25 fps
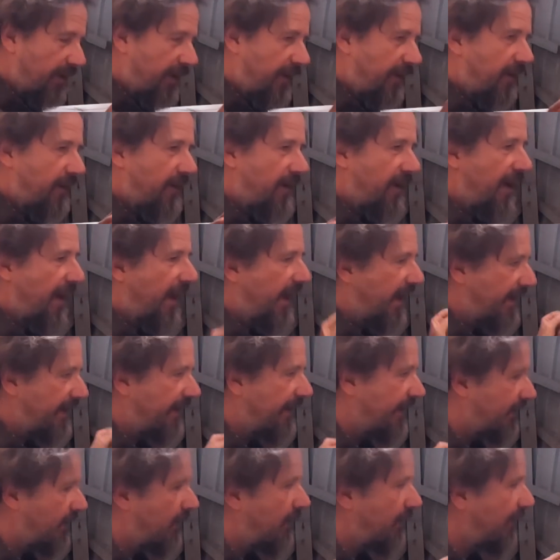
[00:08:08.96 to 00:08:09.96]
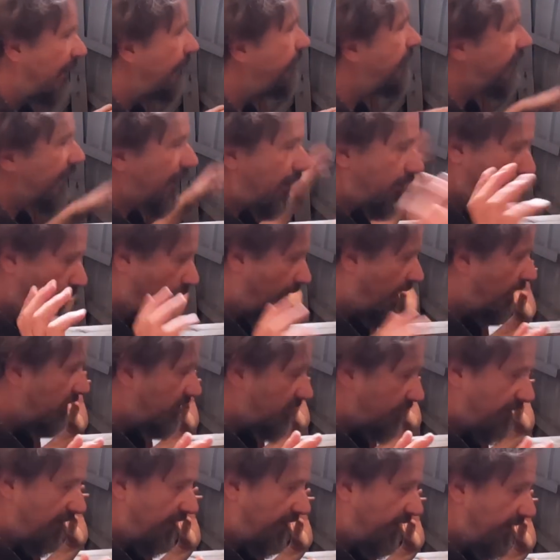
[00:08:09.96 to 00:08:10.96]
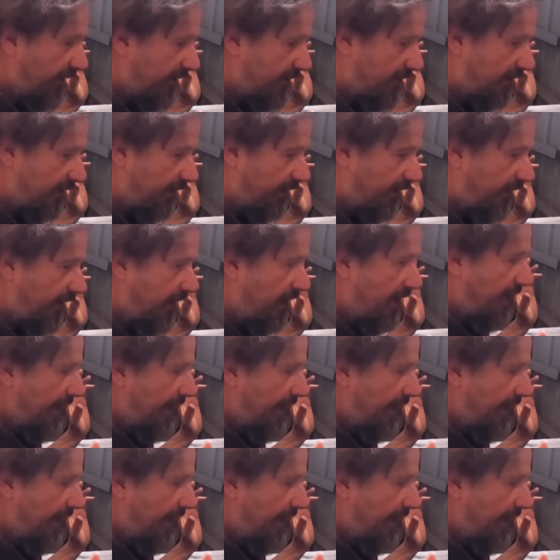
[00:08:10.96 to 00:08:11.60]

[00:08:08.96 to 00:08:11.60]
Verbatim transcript: here, and it'll lift out relatively easily